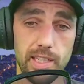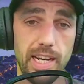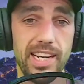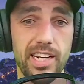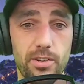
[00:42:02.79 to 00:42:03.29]

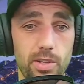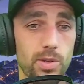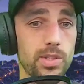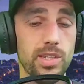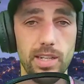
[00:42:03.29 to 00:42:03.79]
hanging around
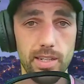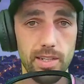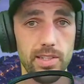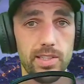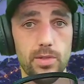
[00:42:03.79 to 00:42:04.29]
and all of this
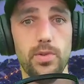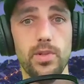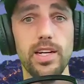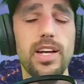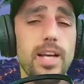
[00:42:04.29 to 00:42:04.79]
stuff. Like,
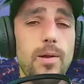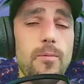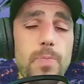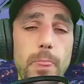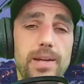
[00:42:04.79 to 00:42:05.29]

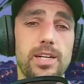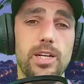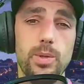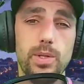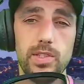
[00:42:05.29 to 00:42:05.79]
now
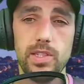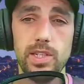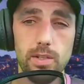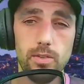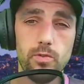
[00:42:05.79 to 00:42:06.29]
it's kind
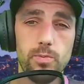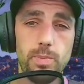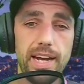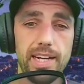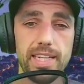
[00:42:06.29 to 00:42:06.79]
of
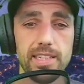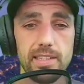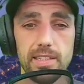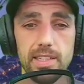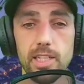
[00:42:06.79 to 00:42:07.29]
back into
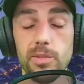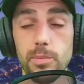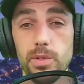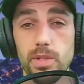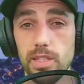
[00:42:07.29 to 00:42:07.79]
the
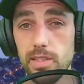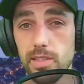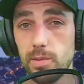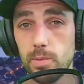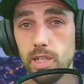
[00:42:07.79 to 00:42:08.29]
communities
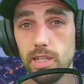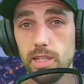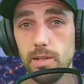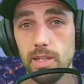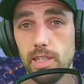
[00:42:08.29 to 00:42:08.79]
where
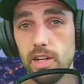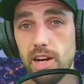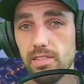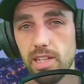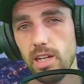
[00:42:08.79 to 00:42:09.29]
like you're
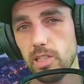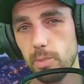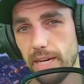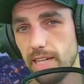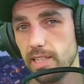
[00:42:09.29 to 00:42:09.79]
having house
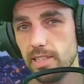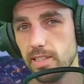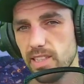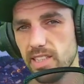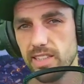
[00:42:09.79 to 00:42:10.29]
parties and
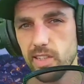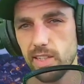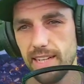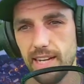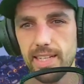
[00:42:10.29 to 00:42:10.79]
things like
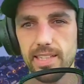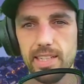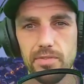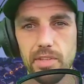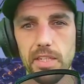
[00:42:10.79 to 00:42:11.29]
that that they have
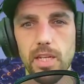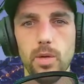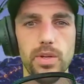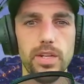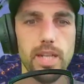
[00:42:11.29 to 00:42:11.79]
to deal with,